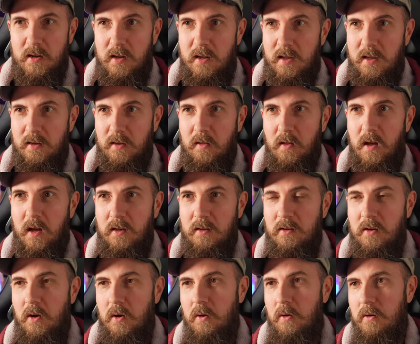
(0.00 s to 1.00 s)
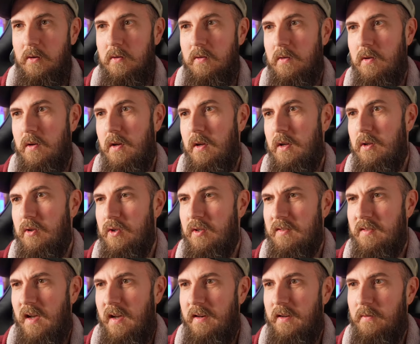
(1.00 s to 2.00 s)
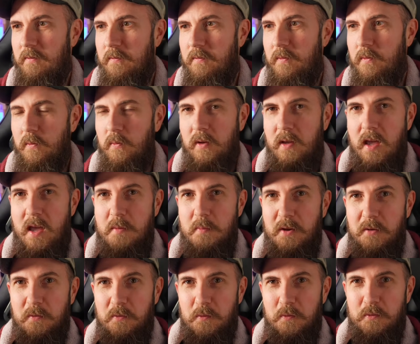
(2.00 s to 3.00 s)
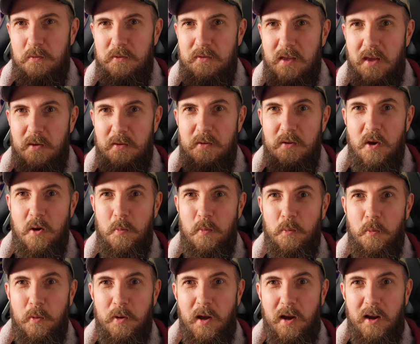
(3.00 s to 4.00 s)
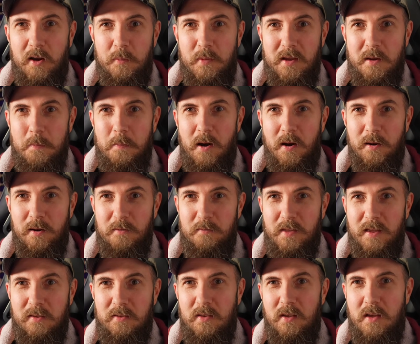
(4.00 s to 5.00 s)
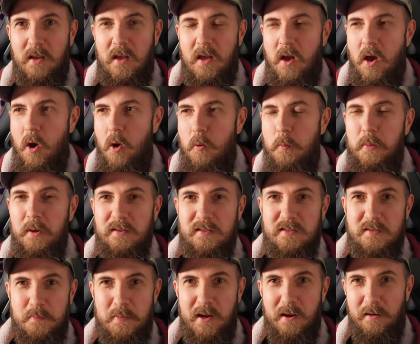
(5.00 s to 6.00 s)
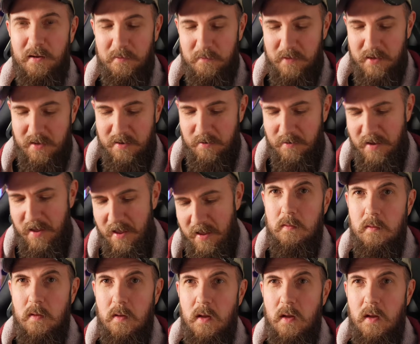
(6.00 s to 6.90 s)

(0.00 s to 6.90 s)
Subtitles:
And Claude Code just kind of came and said, nope, we're not going to be a part of this open spirit of the internet.